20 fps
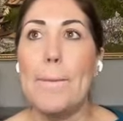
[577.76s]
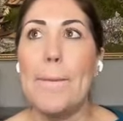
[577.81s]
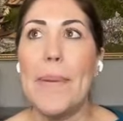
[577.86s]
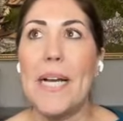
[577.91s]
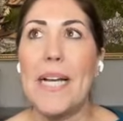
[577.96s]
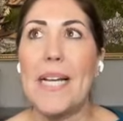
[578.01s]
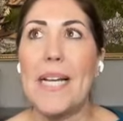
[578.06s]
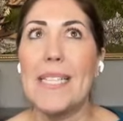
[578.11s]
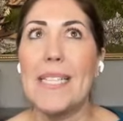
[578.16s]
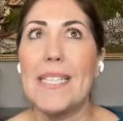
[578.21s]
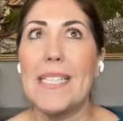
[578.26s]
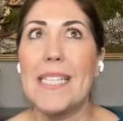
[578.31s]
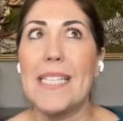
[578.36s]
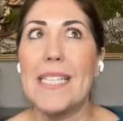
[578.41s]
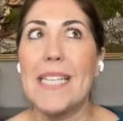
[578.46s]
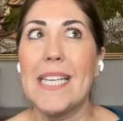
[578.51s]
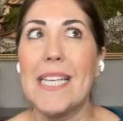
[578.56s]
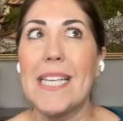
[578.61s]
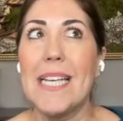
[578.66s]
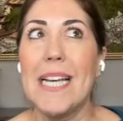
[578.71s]
But
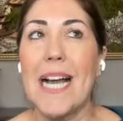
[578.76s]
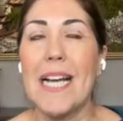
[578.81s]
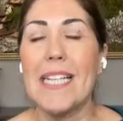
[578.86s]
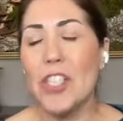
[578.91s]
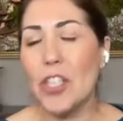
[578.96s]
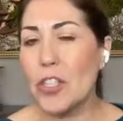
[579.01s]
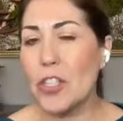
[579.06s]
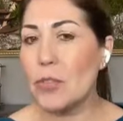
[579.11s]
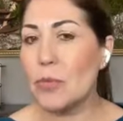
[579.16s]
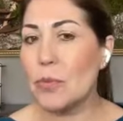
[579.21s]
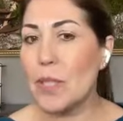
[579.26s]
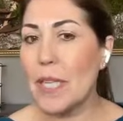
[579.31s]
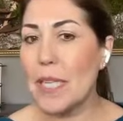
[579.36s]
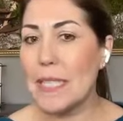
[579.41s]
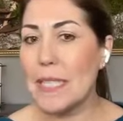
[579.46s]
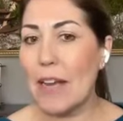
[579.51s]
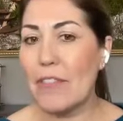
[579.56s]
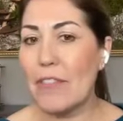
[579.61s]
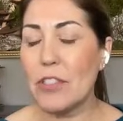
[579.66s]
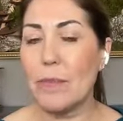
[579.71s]
I started to
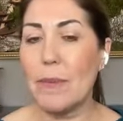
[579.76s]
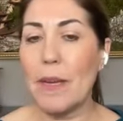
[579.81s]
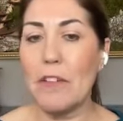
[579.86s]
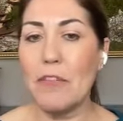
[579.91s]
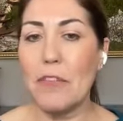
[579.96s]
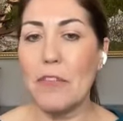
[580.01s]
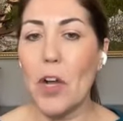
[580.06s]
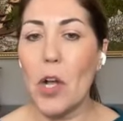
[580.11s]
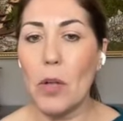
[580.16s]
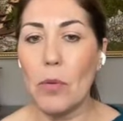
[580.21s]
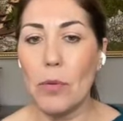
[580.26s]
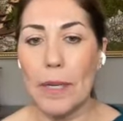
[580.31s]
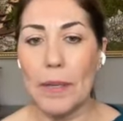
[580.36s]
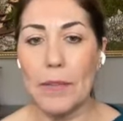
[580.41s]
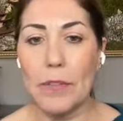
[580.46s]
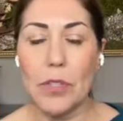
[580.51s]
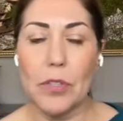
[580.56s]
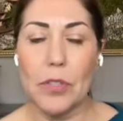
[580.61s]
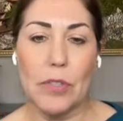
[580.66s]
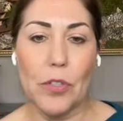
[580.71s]
realize after my fall, when I
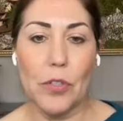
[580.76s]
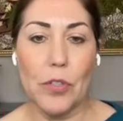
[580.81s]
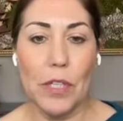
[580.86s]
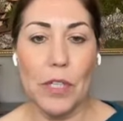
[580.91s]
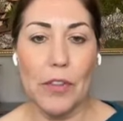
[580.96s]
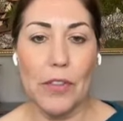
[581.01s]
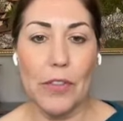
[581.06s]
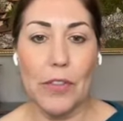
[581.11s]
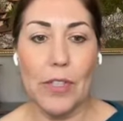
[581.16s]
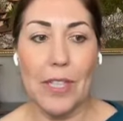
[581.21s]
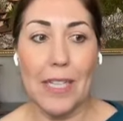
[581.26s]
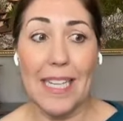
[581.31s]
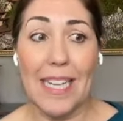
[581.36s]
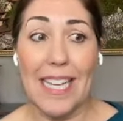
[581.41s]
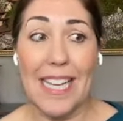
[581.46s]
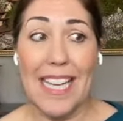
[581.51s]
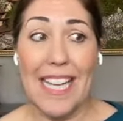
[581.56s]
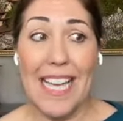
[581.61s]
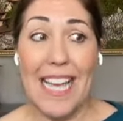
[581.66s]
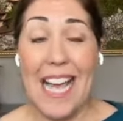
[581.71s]
was turning
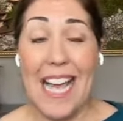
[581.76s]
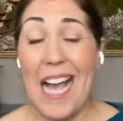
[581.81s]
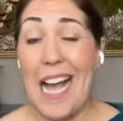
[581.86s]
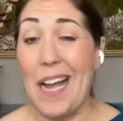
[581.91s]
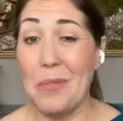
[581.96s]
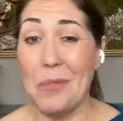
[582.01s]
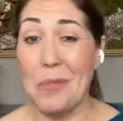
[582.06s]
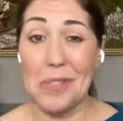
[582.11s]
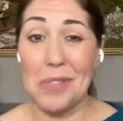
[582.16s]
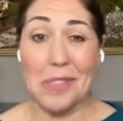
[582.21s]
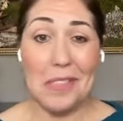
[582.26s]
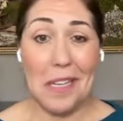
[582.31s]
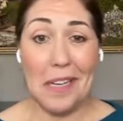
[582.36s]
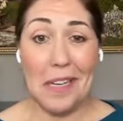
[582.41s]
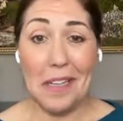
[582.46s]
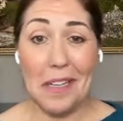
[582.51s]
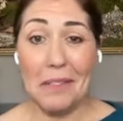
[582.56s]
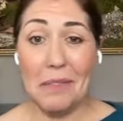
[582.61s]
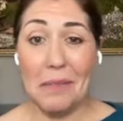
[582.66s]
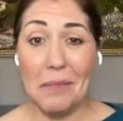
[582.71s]
30, I wasn't
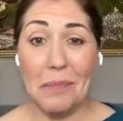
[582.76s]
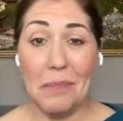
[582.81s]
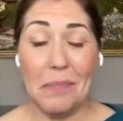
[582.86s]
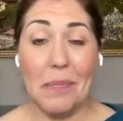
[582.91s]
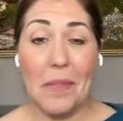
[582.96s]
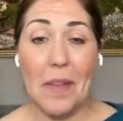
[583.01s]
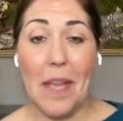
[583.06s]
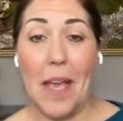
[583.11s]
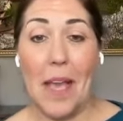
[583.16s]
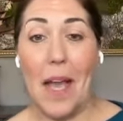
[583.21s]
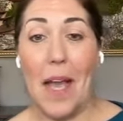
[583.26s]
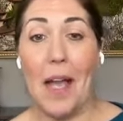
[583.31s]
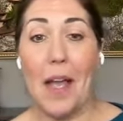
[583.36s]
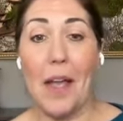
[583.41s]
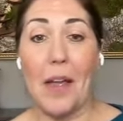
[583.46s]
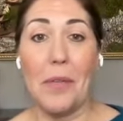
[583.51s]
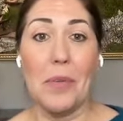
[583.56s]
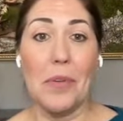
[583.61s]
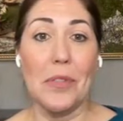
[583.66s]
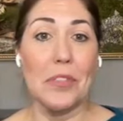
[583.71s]
dating.
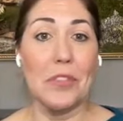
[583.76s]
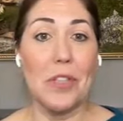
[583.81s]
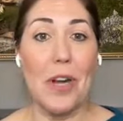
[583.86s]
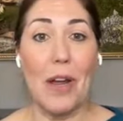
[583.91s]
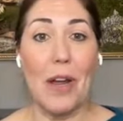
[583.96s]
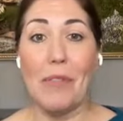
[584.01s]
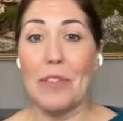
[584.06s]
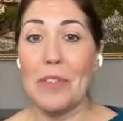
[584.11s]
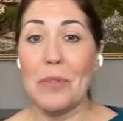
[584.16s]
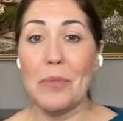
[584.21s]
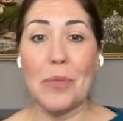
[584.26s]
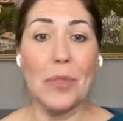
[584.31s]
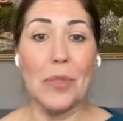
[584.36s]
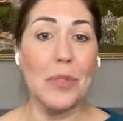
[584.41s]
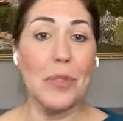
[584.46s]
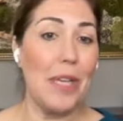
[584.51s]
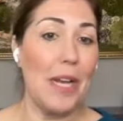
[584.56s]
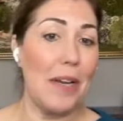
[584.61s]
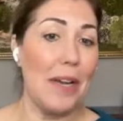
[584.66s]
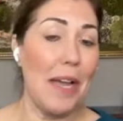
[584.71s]
I was traveling the
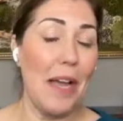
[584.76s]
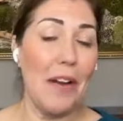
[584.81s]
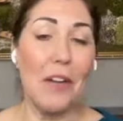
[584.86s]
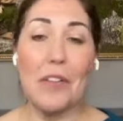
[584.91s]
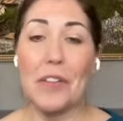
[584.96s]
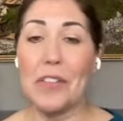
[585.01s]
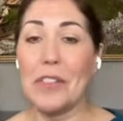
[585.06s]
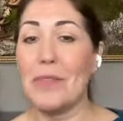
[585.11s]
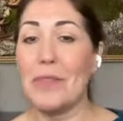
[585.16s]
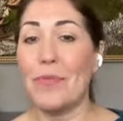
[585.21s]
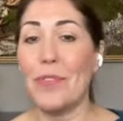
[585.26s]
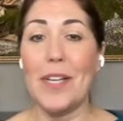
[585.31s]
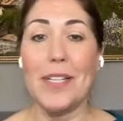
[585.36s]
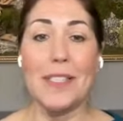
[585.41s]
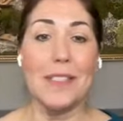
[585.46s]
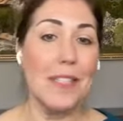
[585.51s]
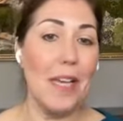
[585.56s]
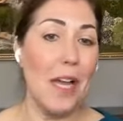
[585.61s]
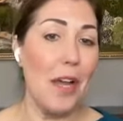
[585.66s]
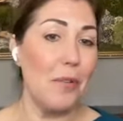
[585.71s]
world. I had all these
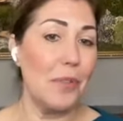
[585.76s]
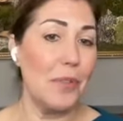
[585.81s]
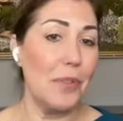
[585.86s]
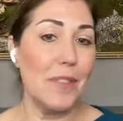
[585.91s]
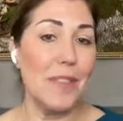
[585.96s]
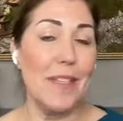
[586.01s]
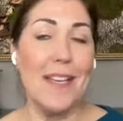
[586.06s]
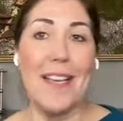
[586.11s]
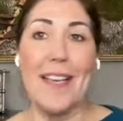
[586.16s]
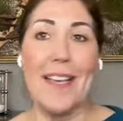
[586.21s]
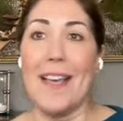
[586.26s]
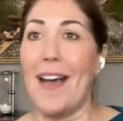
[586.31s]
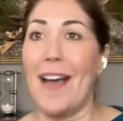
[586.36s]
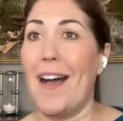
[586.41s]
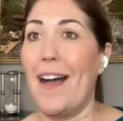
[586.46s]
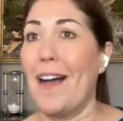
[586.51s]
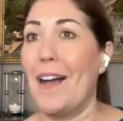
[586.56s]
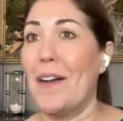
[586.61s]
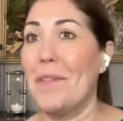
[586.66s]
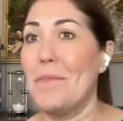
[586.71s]
friends. I was,
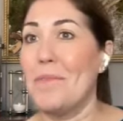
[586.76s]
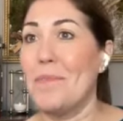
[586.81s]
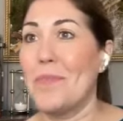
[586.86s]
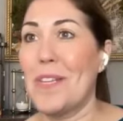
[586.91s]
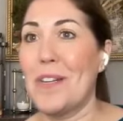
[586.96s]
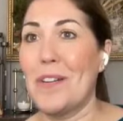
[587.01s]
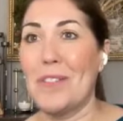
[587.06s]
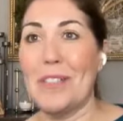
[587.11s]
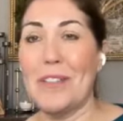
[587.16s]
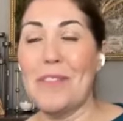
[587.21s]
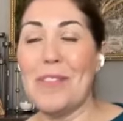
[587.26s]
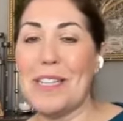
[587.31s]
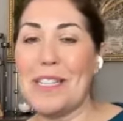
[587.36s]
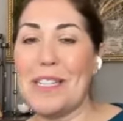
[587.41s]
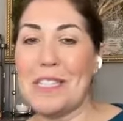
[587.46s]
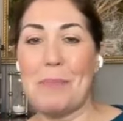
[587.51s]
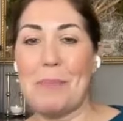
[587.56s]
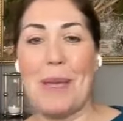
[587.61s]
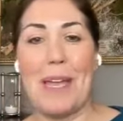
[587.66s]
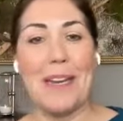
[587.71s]
living in
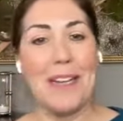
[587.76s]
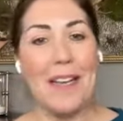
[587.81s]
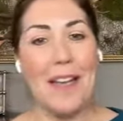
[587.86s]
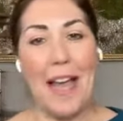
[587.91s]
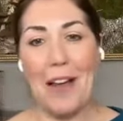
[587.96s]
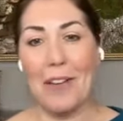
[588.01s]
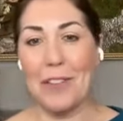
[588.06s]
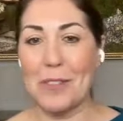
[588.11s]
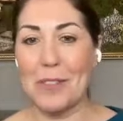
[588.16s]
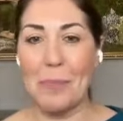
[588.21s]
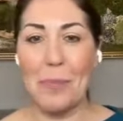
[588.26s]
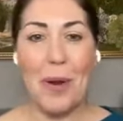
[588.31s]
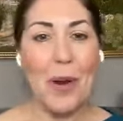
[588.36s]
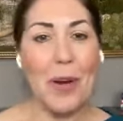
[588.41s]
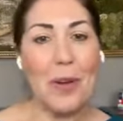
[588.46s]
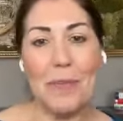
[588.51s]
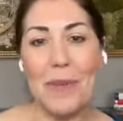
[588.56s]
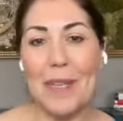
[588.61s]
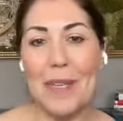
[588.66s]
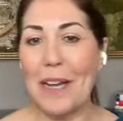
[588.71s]
this penthouse
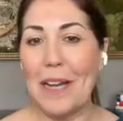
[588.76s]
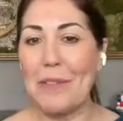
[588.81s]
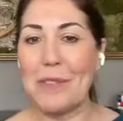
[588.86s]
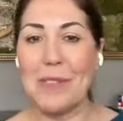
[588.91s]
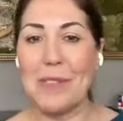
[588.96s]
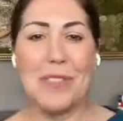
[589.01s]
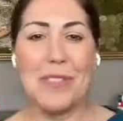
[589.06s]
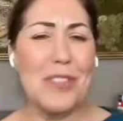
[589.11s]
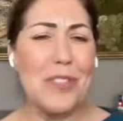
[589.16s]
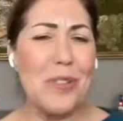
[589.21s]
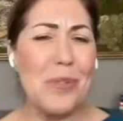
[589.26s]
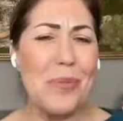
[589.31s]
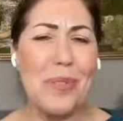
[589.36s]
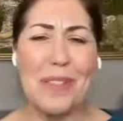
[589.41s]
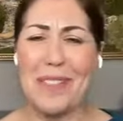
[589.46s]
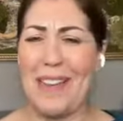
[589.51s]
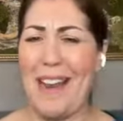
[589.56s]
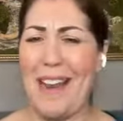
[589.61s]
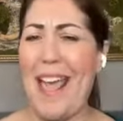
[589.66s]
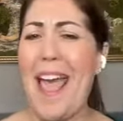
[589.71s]
apartment. I was
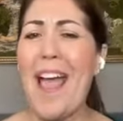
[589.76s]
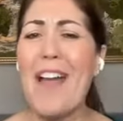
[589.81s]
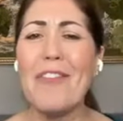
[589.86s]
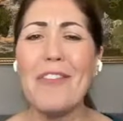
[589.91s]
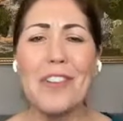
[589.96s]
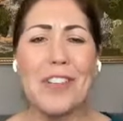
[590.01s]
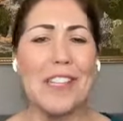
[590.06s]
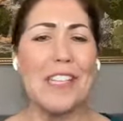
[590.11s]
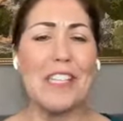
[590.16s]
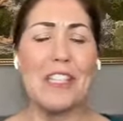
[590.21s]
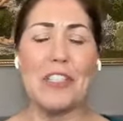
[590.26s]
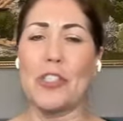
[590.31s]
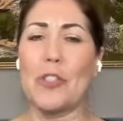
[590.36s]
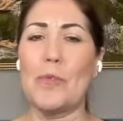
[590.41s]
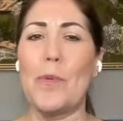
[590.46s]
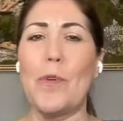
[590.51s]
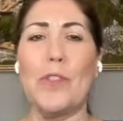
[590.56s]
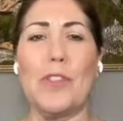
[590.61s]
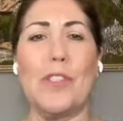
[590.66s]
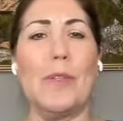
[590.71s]
doing everything you're
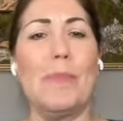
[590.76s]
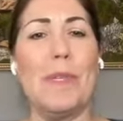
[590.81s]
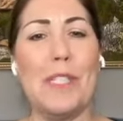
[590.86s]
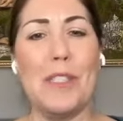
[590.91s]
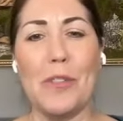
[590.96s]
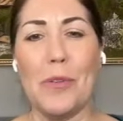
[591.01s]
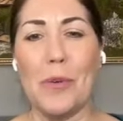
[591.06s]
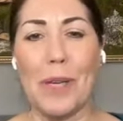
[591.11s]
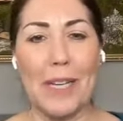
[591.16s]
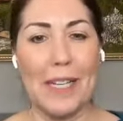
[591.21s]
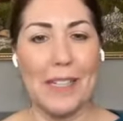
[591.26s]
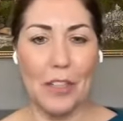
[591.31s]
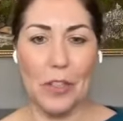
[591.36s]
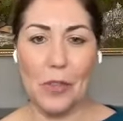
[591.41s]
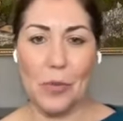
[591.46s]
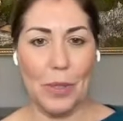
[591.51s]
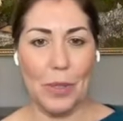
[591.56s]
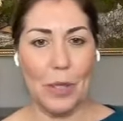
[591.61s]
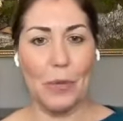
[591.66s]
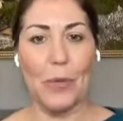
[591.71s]
supposed to be doing in the
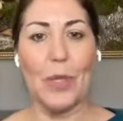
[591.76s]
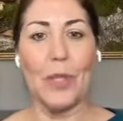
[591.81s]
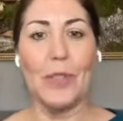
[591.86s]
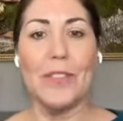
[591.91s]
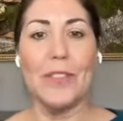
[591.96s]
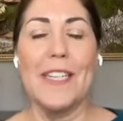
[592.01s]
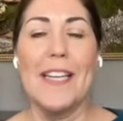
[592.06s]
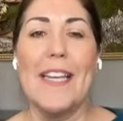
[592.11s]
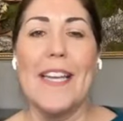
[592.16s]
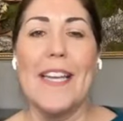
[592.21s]
career world.